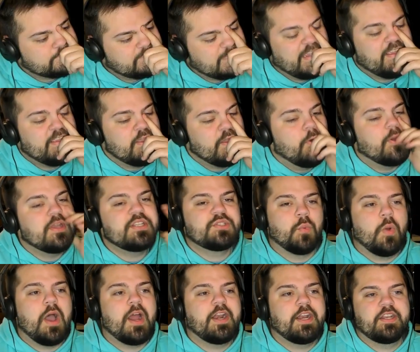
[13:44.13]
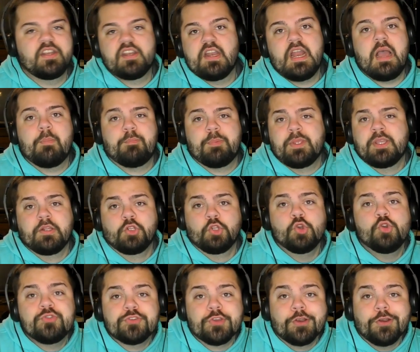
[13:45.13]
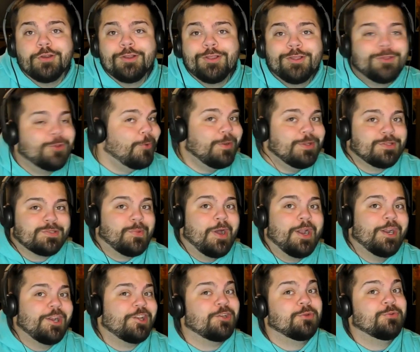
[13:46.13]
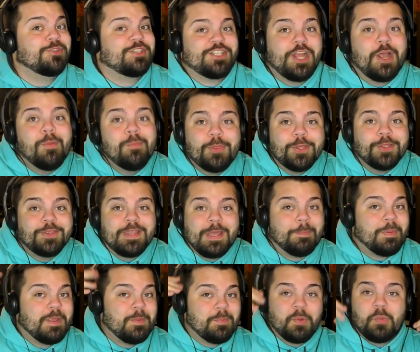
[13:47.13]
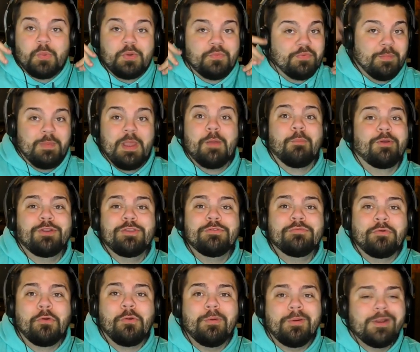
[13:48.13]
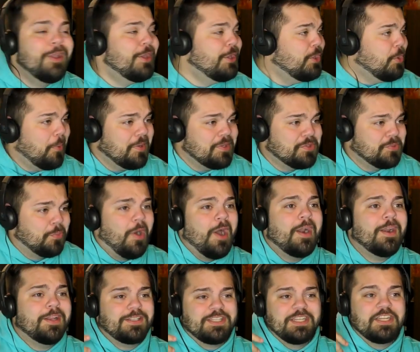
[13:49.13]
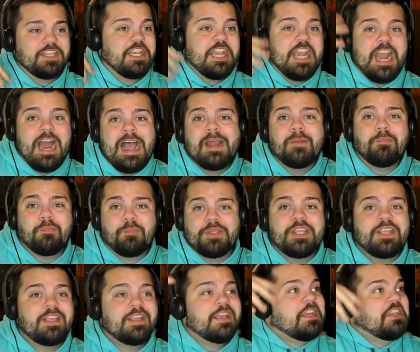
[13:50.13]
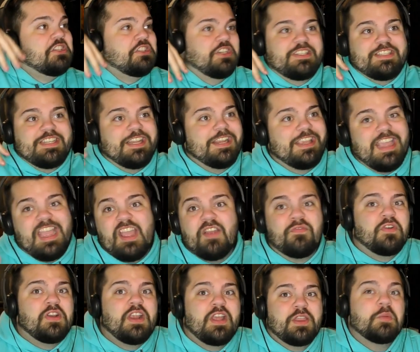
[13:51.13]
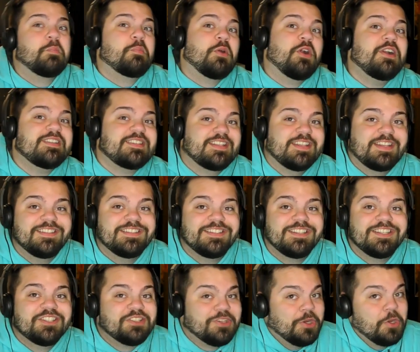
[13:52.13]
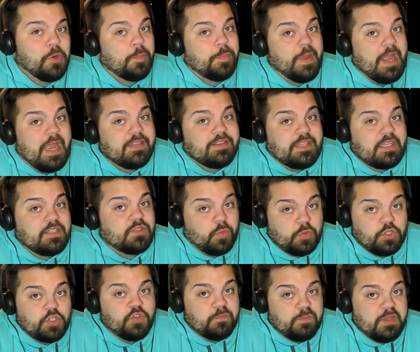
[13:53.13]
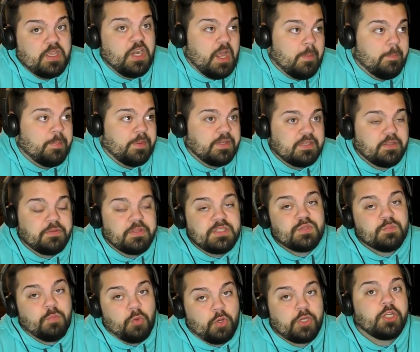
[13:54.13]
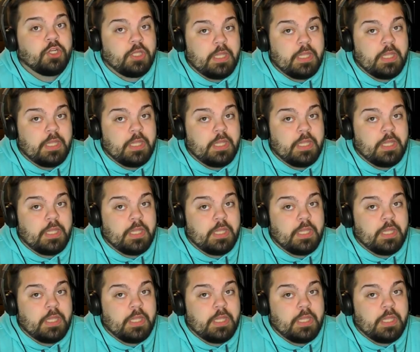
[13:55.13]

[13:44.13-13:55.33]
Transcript: Yeah, you always wanted to not be a loser. You always wanted to do something that people would remember you for. You always wanted to not be just like every other person. Too bad that's what you've been up until this point in your